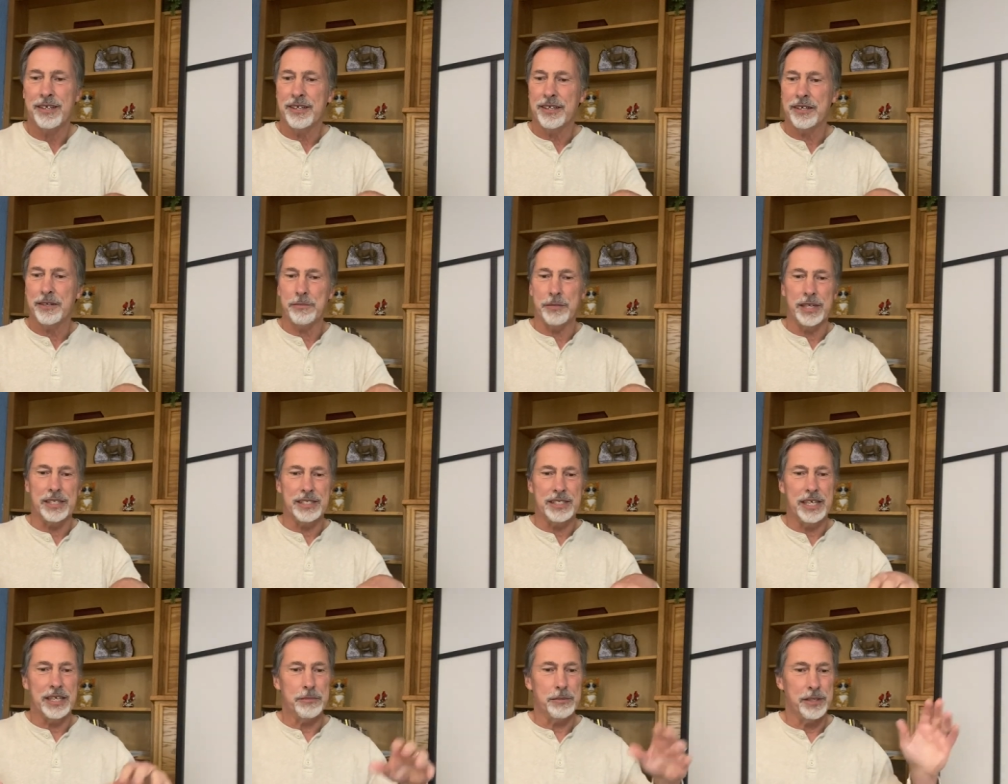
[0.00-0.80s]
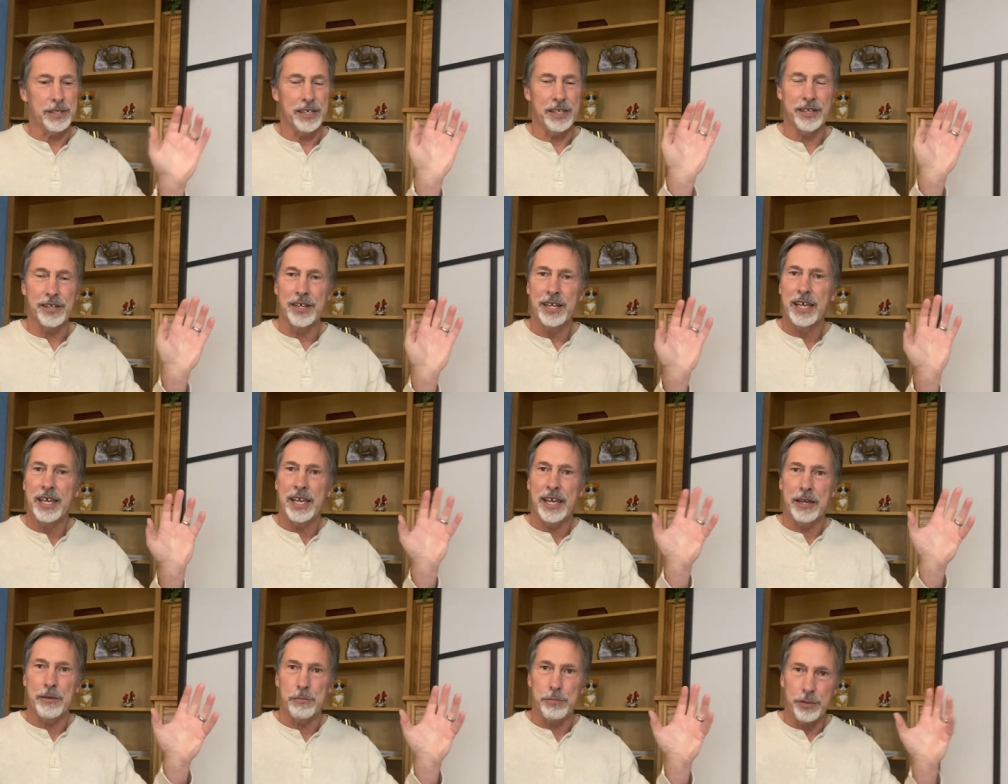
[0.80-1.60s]
on my table here,
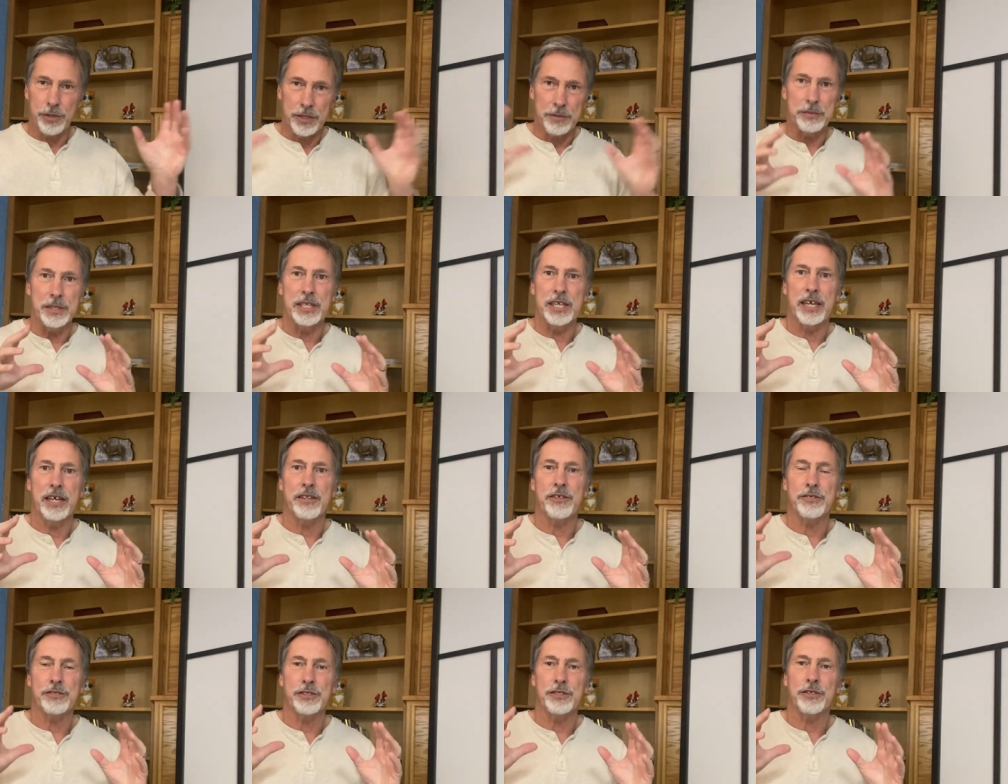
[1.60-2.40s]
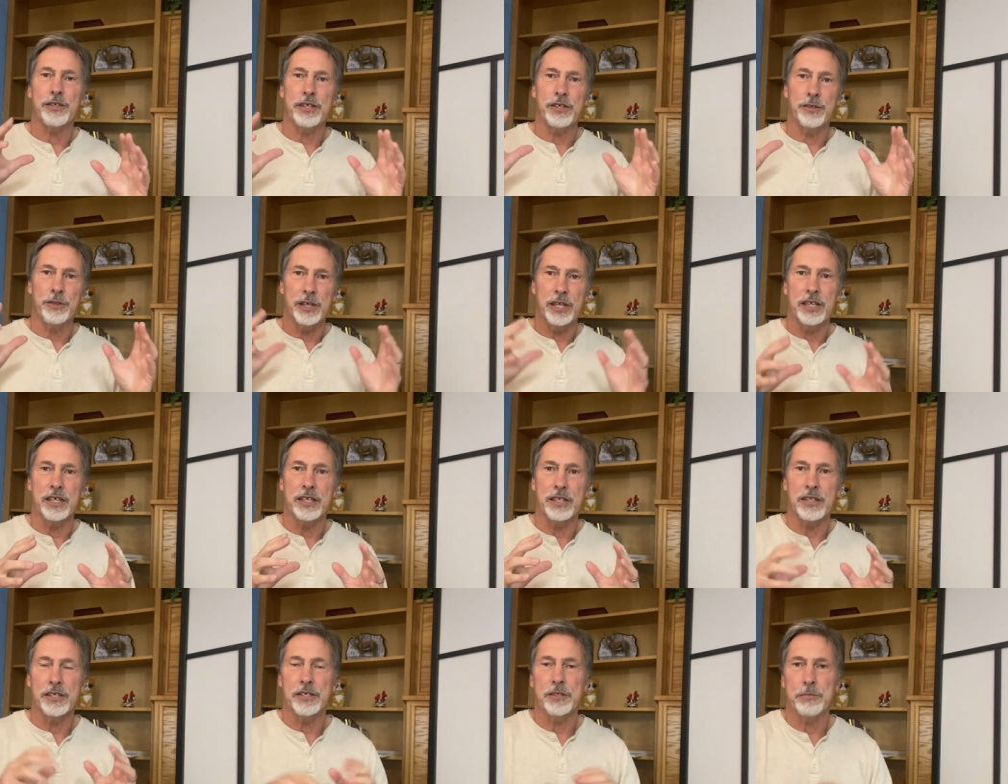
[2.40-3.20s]
and put them together so that you get a
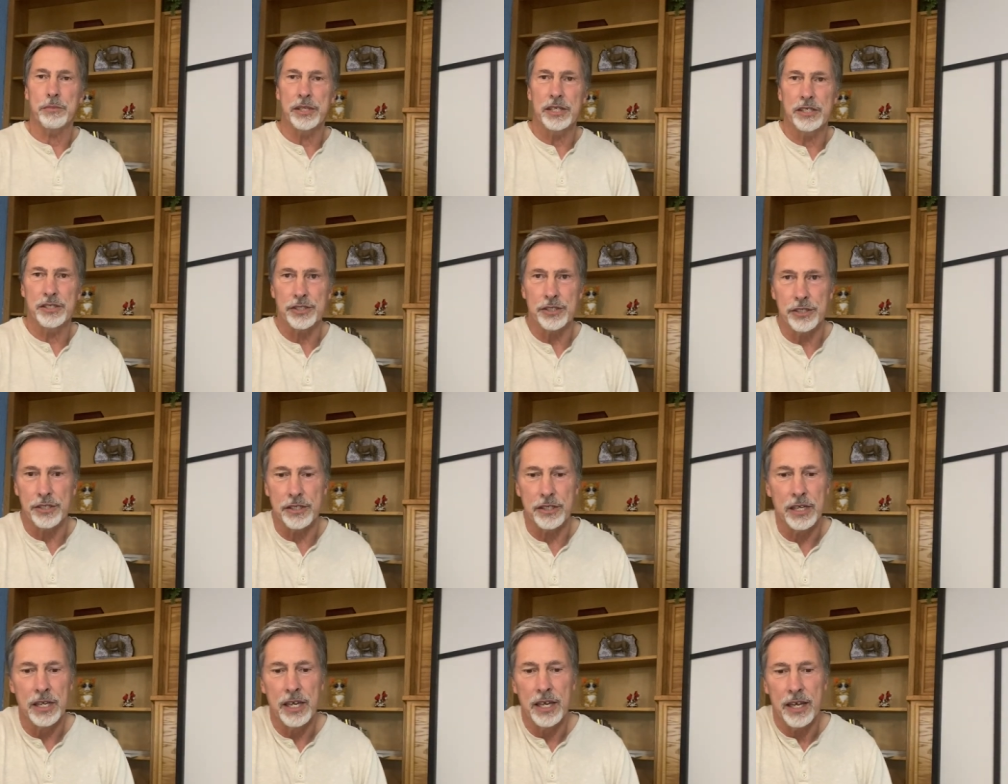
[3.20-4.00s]
clear picture.